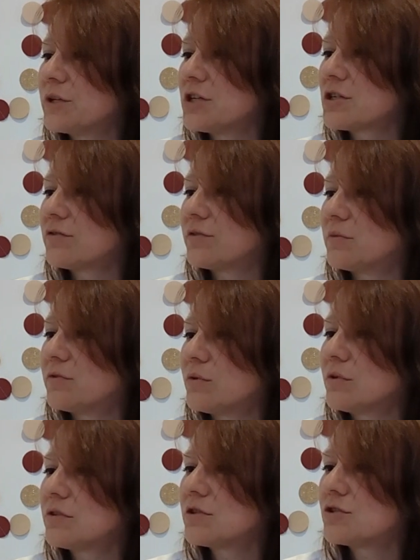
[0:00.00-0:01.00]
ranging from
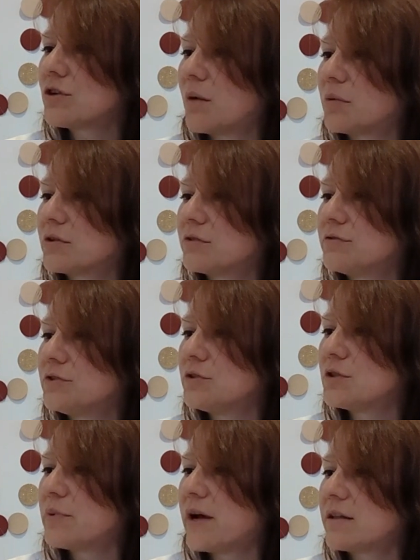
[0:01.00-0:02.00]
floral to tropical
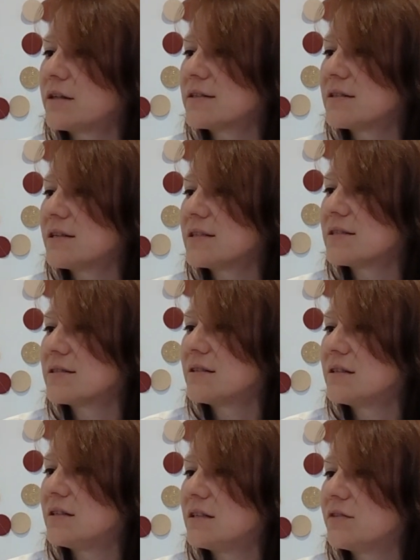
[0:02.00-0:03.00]
fruit. Palate has a nice
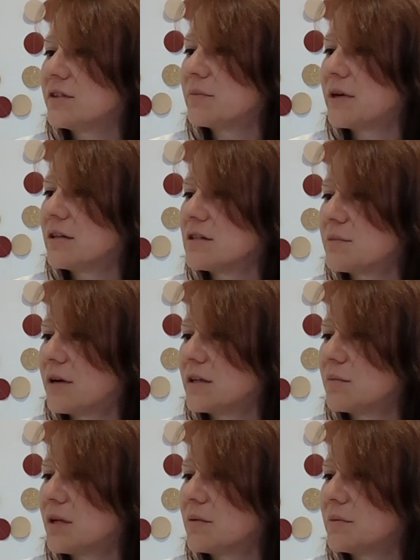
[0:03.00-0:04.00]
acidity, giving a balanced body,
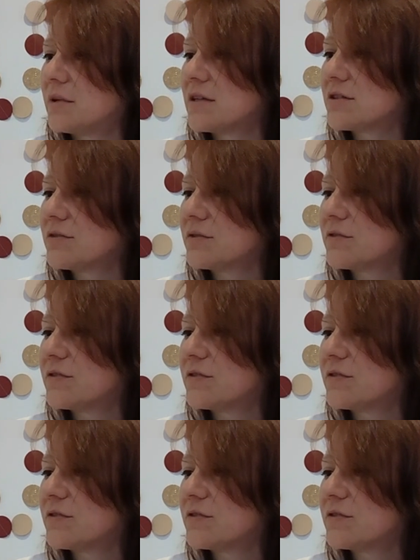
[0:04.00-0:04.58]
blah, blah, blah. Served with